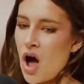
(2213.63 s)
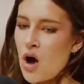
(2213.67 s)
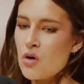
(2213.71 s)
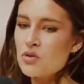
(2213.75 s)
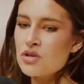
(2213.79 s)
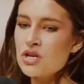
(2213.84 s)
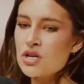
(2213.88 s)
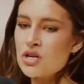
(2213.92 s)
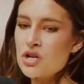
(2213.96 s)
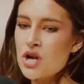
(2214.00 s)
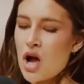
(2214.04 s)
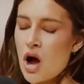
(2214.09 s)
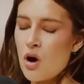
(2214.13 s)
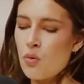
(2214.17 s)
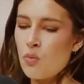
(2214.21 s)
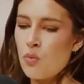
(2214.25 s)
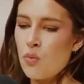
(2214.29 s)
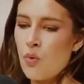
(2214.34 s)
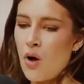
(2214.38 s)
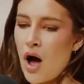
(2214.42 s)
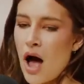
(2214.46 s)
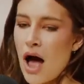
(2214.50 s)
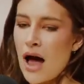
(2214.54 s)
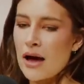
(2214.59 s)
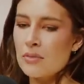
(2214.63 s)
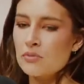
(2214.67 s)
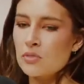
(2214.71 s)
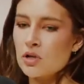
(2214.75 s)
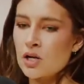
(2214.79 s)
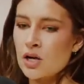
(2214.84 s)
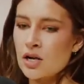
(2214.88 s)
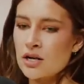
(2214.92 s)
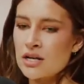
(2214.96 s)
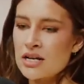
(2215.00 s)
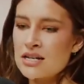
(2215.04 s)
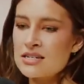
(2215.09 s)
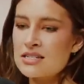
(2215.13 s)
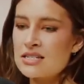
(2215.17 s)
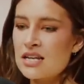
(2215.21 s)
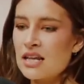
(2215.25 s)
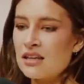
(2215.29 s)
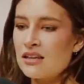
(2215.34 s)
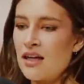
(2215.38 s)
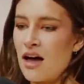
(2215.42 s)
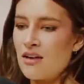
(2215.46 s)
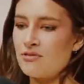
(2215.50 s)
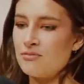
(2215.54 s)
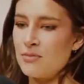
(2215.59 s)
oh, you know, I'm learning
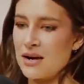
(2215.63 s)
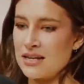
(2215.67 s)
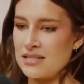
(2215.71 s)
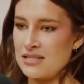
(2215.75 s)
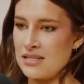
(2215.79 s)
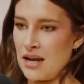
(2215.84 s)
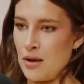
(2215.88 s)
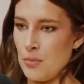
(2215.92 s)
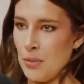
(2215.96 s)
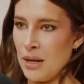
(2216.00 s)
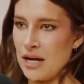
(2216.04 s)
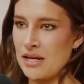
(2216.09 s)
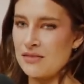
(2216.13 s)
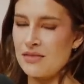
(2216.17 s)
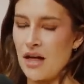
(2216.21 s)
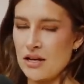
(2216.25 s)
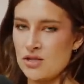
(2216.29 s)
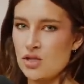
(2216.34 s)
to love my stomach.